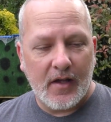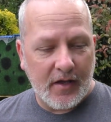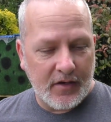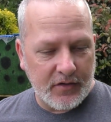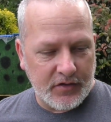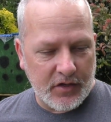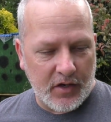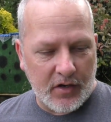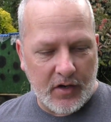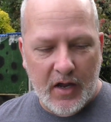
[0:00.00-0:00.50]

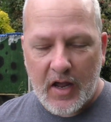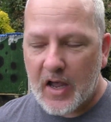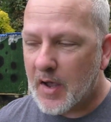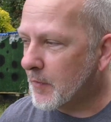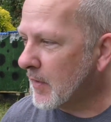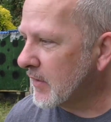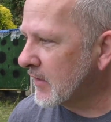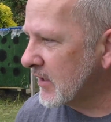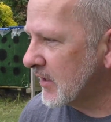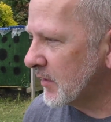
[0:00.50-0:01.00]
and show you
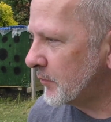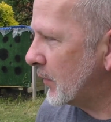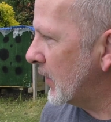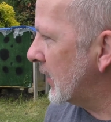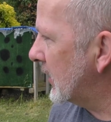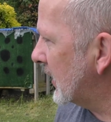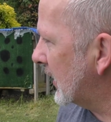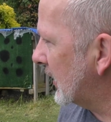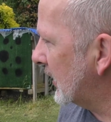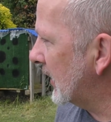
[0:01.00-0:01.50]
how much it's
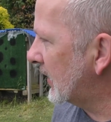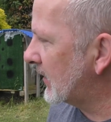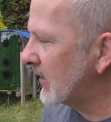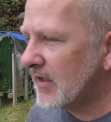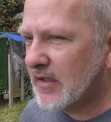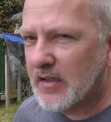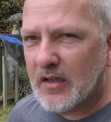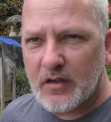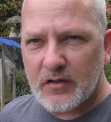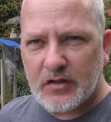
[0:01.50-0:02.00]
been neglected.